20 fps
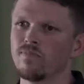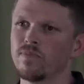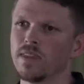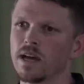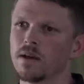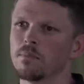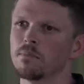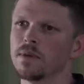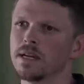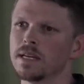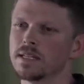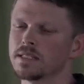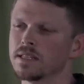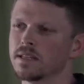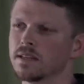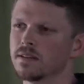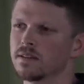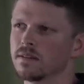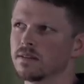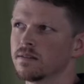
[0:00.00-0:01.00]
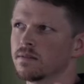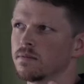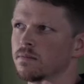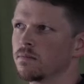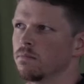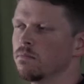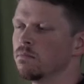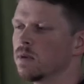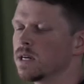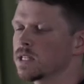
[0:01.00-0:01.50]
that makes it
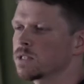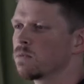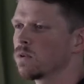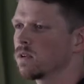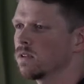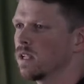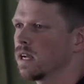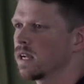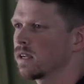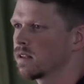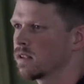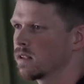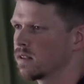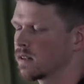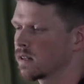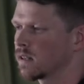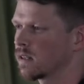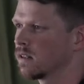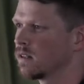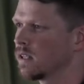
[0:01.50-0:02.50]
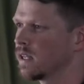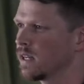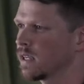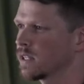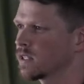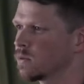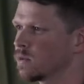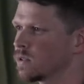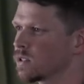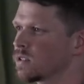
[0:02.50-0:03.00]
much more likely that
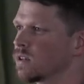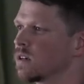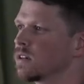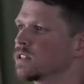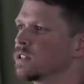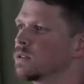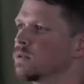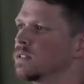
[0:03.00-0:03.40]
clinics will start